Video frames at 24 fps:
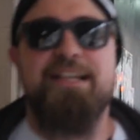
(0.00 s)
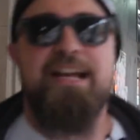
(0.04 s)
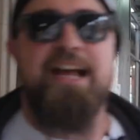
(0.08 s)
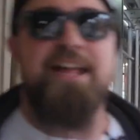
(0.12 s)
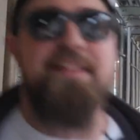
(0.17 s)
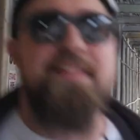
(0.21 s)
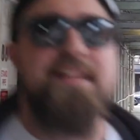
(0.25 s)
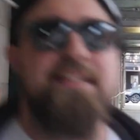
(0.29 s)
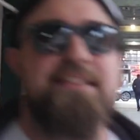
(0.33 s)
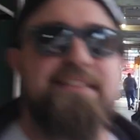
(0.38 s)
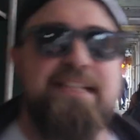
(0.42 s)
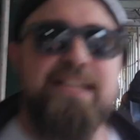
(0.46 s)

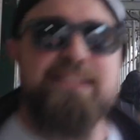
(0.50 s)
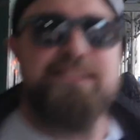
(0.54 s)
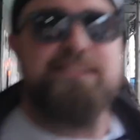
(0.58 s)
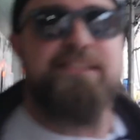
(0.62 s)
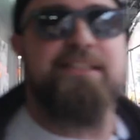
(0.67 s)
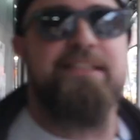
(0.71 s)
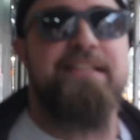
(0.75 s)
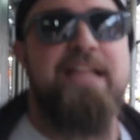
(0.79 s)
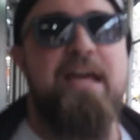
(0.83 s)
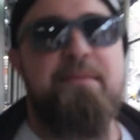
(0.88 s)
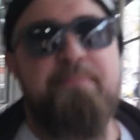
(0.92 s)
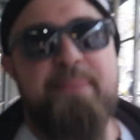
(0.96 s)
And then
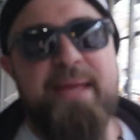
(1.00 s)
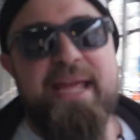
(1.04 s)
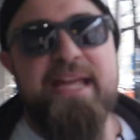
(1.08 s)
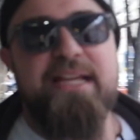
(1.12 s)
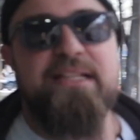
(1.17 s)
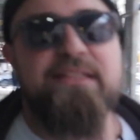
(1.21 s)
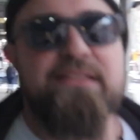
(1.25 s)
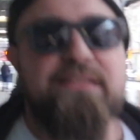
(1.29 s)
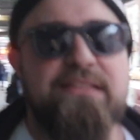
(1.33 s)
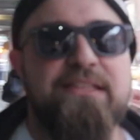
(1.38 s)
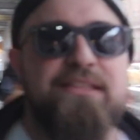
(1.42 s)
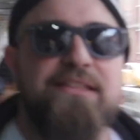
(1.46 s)
essentially that
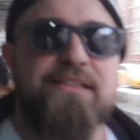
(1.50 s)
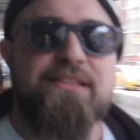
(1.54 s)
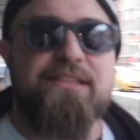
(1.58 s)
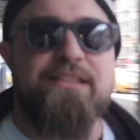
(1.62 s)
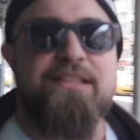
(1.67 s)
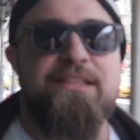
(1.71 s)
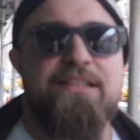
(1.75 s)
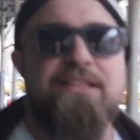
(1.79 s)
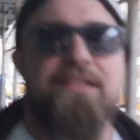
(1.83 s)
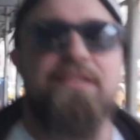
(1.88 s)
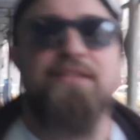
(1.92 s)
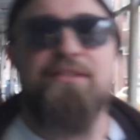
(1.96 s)
pays
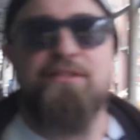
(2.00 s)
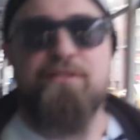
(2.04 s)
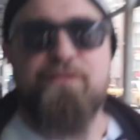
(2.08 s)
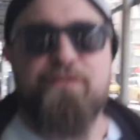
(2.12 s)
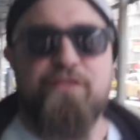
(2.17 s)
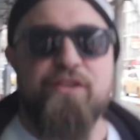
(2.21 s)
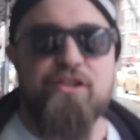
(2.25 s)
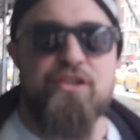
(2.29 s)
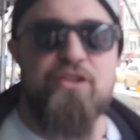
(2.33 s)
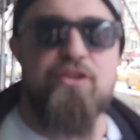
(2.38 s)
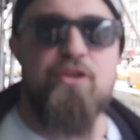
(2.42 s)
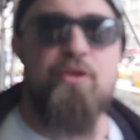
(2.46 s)

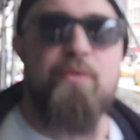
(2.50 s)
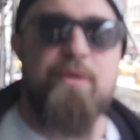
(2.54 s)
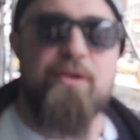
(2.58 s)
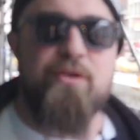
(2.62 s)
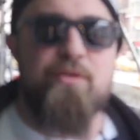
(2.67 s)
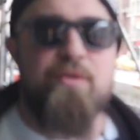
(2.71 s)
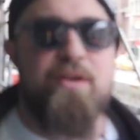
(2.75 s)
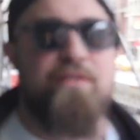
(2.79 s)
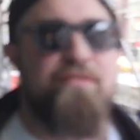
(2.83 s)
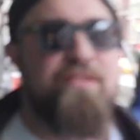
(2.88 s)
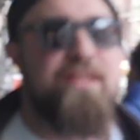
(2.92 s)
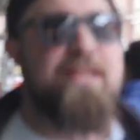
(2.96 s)
for you and
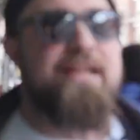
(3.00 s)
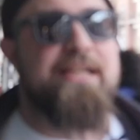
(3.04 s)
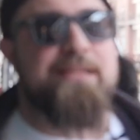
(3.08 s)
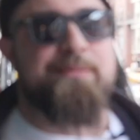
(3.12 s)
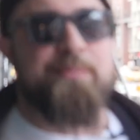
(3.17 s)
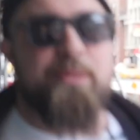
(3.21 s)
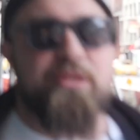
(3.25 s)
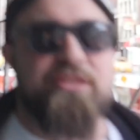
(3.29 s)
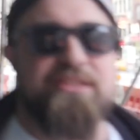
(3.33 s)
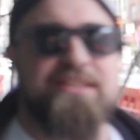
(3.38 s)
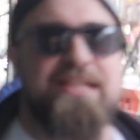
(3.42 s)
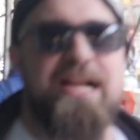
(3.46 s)
whoever the next
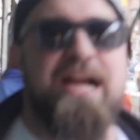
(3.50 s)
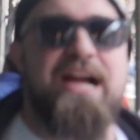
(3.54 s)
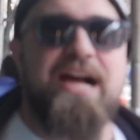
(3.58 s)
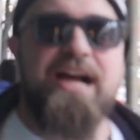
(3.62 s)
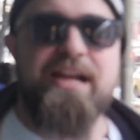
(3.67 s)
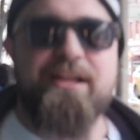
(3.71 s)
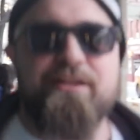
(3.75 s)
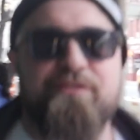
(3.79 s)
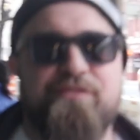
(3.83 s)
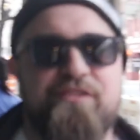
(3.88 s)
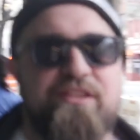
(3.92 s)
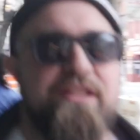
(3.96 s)
person I
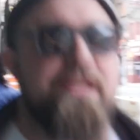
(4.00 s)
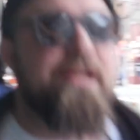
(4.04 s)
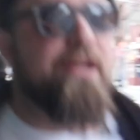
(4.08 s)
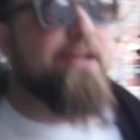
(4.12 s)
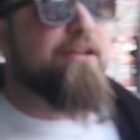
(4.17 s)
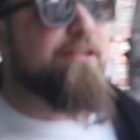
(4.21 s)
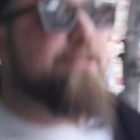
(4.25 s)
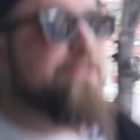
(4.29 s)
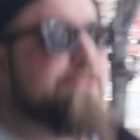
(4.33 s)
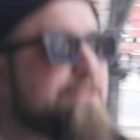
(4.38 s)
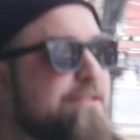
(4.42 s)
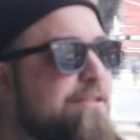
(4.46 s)
hire for the year.